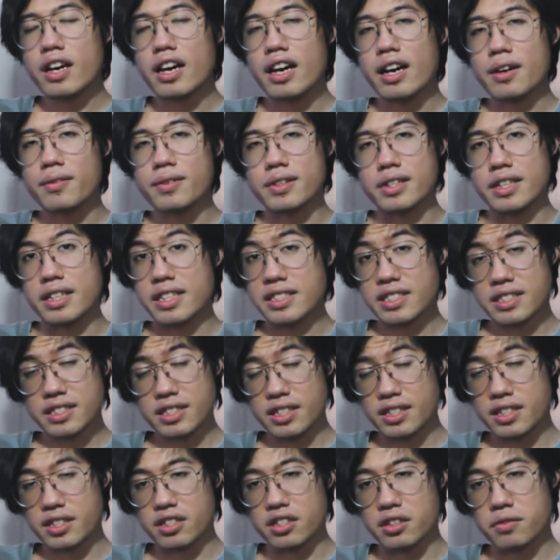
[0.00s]
have an
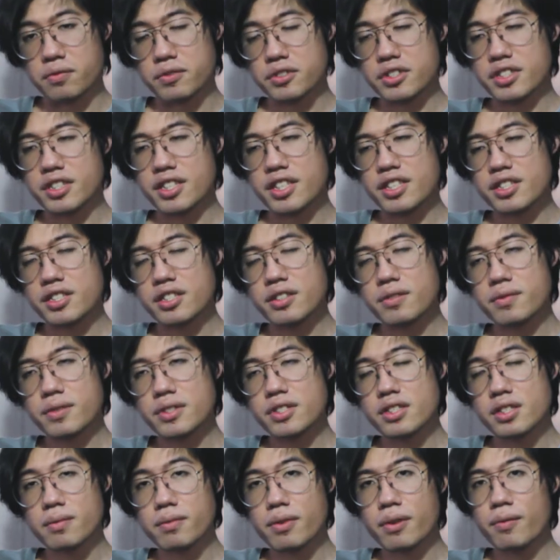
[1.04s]
extended conversation with
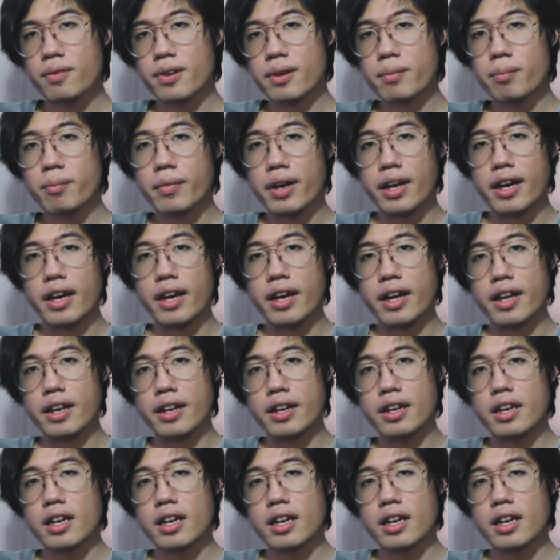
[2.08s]
some of them, and